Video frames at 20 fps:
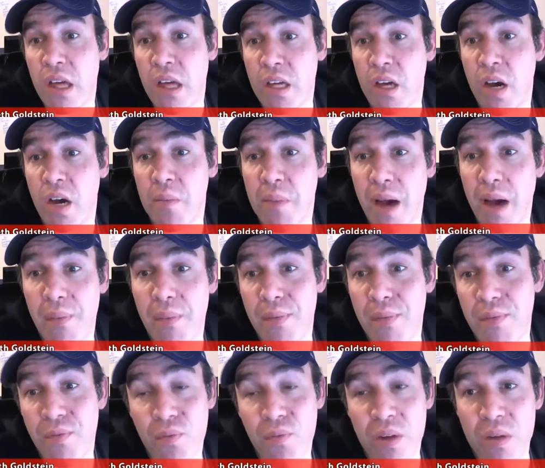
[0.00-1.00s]
gone by
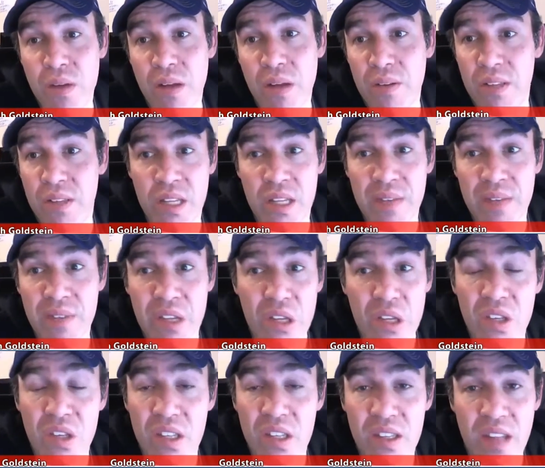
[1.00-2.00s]
before, and I wasn't even
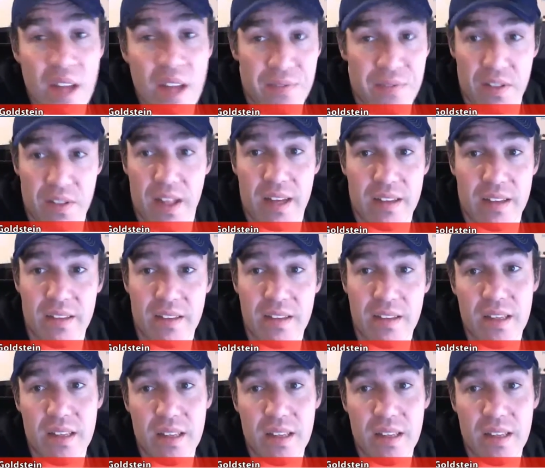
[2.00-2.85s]
using Netflix.